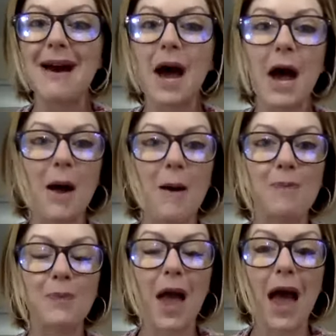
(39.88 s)

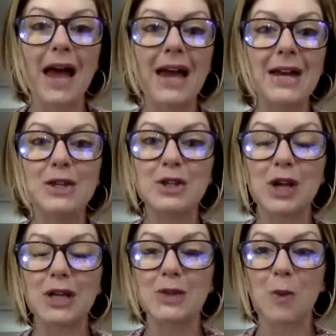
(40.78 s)
I
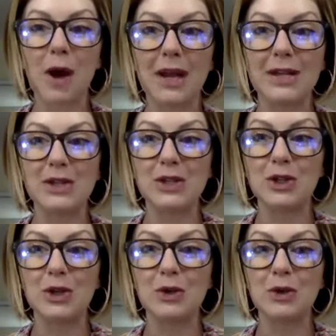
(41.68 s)
just wanted
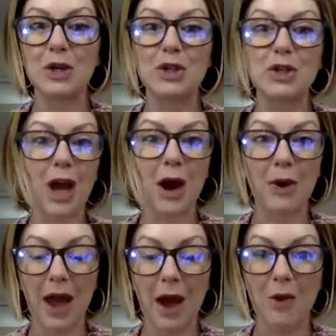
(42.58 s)
to shout
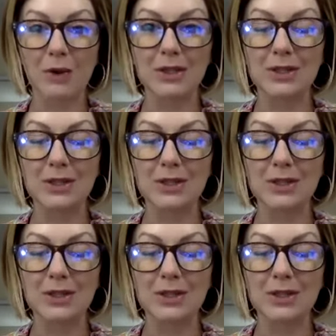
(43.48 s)
out